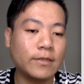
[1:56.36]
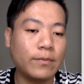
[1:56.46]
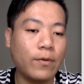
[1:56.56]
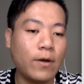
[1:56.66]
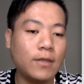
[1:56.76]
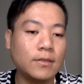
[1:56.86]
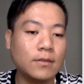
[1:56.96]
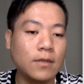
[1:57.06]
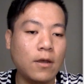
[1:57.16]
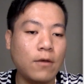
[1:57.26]
points,
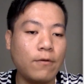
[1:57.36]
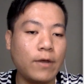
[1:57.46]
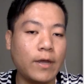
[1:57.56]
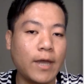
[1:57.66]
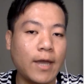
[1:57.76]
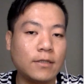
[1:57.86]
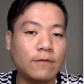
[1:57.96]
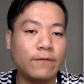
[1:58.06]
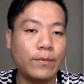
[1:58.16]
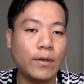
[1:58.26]
we get the
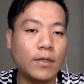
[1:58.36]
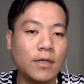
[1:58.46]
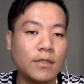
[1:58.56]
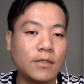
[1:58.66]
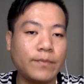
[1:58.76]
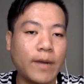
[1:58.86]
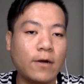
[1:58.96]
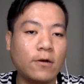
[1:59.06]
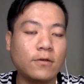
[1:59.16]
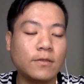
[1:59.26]
Fibonacci
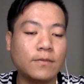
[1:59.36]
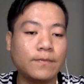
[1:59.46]
spirals.